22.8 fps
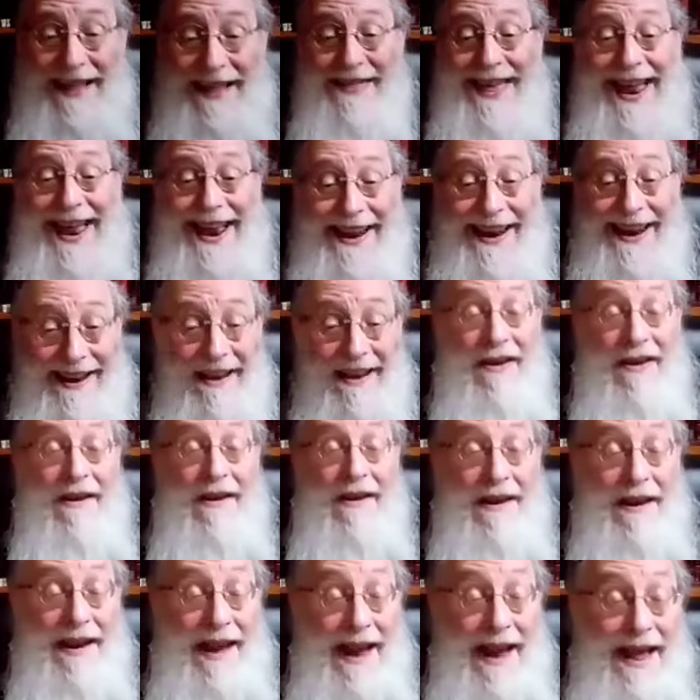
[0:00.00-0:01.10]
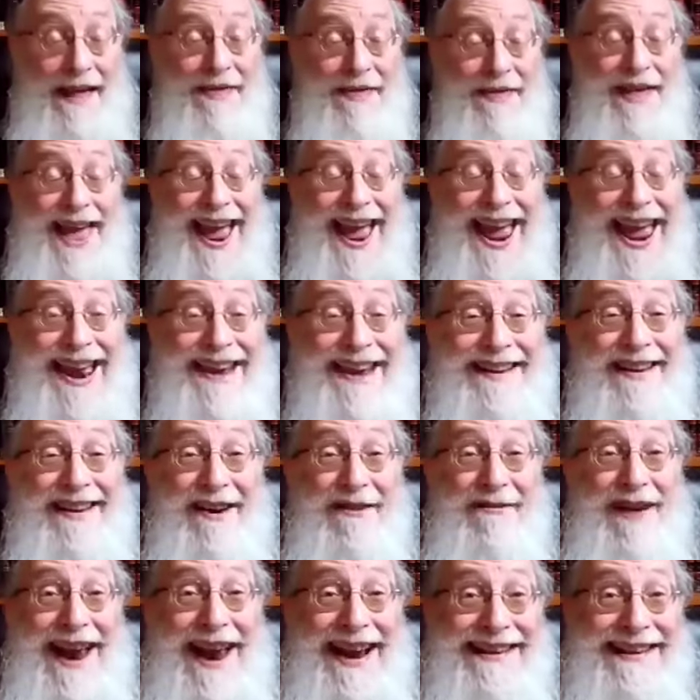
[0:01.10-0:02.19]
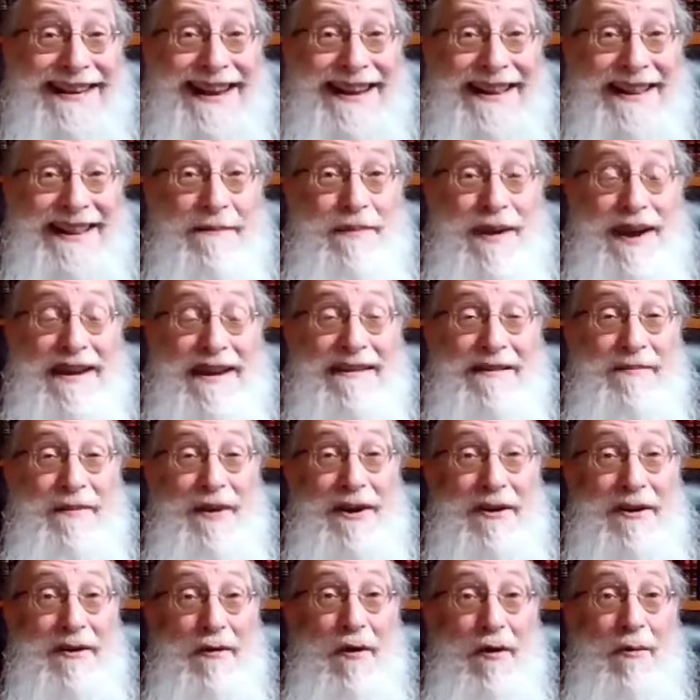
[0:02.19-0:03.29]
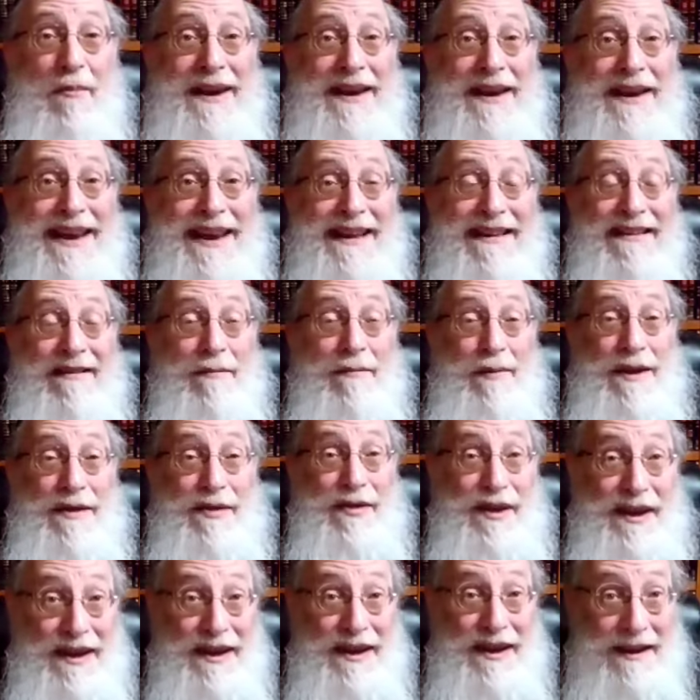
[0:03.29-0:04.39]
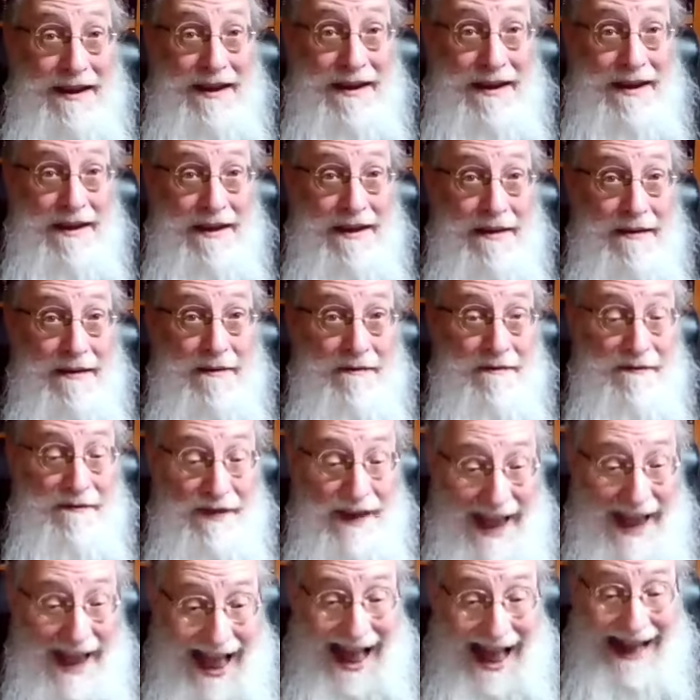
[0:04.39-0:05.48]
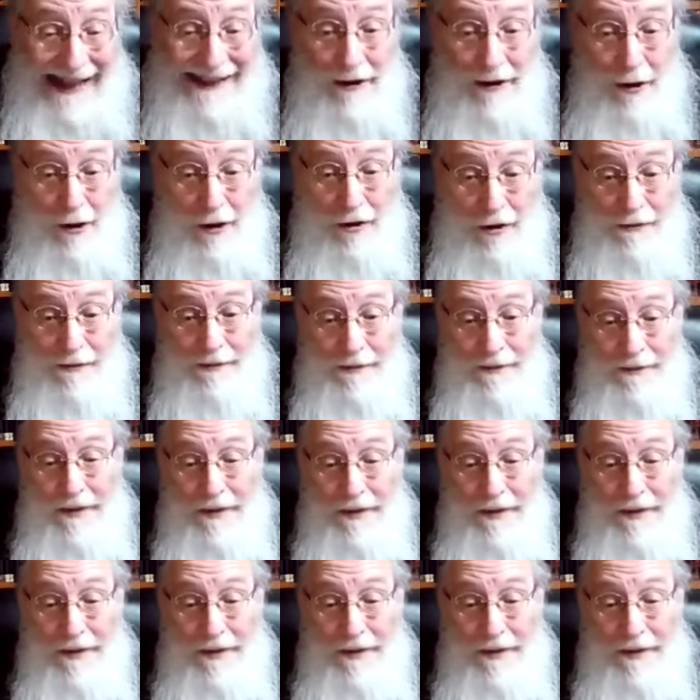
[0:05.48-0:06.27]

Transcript: and then and then correcting the piss, But it all begins with the the ato.